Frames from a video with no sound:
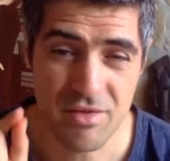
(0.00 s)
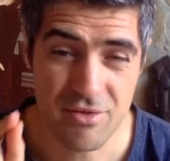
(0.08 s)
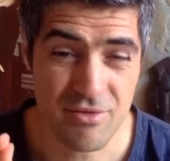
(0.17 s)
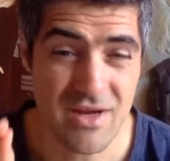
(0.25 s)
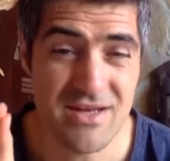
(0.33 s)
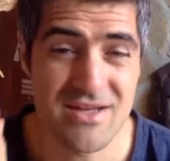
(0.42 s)

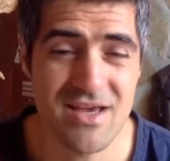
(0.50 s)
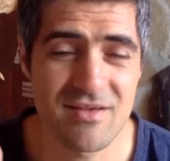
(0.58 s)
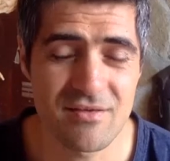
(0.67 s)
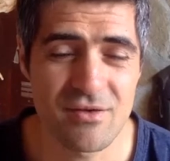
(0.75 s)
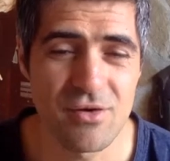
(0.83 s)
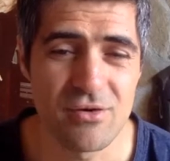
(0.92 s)
three
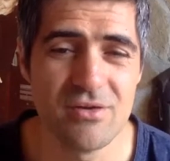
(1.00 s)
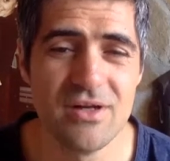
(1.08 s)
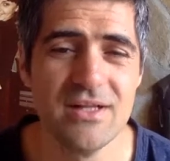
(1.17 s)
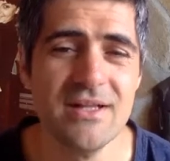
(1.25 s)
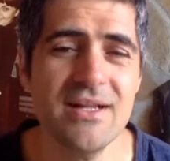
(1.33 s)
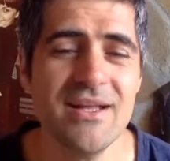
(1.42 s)
days ago
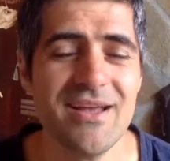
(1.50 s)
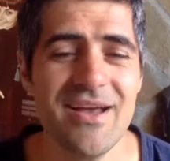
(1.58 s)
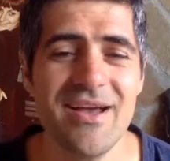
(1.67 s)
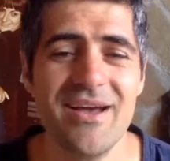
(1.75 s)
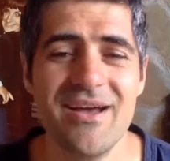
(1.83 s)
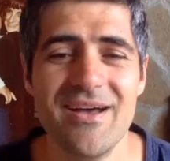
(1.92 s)

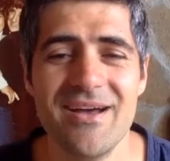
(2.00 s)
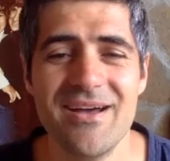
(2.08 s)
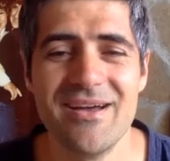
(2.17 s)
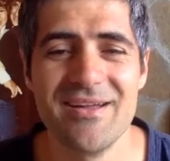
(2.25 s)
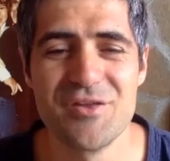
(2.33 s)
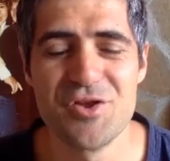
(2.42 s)

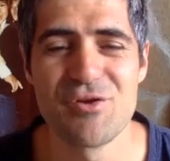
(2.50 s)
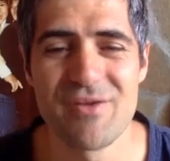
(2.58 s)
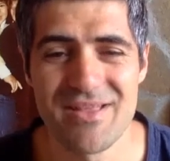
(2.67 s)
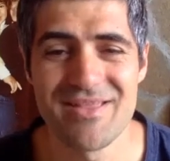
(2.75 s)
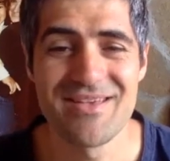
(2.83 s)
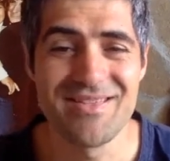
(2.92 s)
uh,
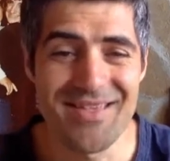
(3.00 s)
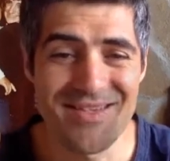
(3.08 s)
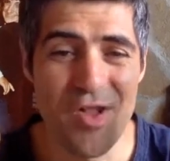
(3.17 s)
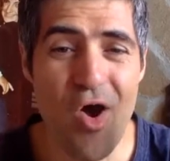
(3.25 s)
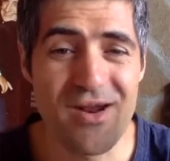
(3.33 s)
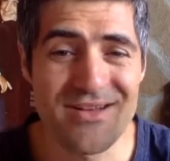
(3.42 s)
during the, this
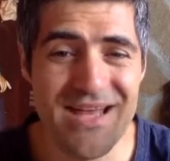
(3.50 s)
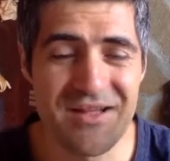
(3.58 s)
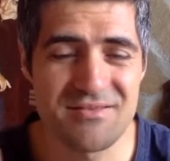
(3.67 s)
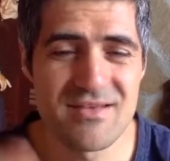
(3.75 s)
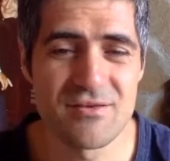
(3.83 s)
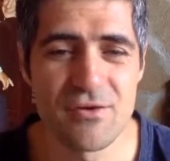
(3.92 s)

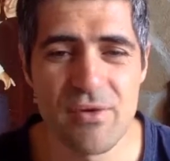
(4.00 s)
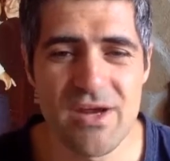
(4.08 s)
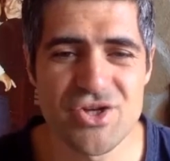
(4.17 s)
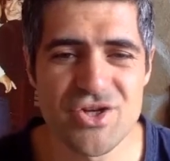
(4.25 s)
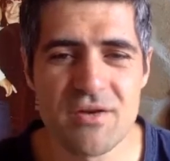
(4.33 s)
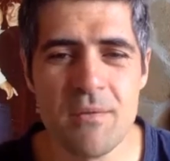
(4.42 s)
lockdown
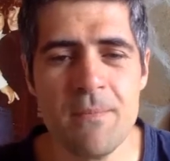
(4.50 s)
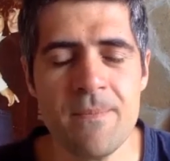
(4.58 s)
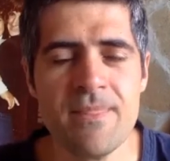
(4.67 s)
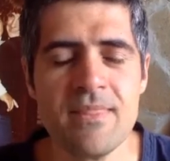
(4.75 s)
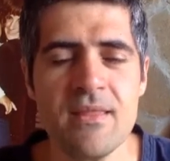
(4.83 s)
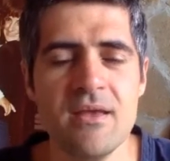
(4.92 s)
situation,
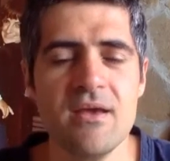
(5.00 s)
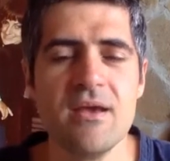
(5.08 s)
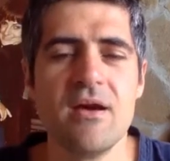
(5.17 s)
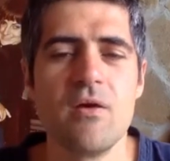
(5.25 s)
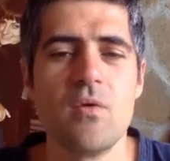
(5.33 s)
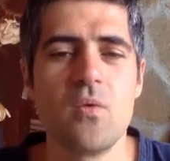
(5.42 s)

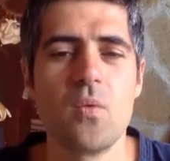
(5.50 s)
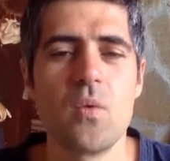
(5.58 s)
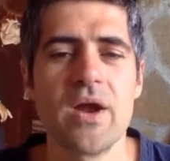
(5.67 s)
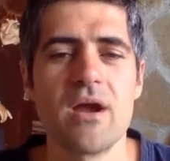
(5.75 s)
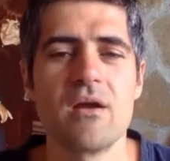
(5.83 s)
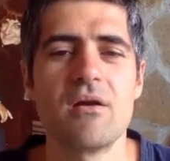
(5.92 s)

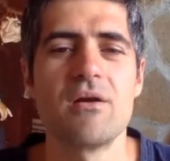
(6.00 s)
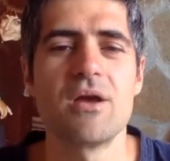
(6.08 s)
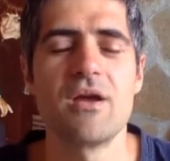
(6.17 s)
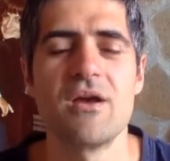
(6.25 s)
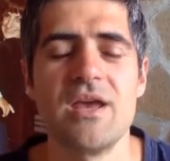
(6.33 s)
where uh,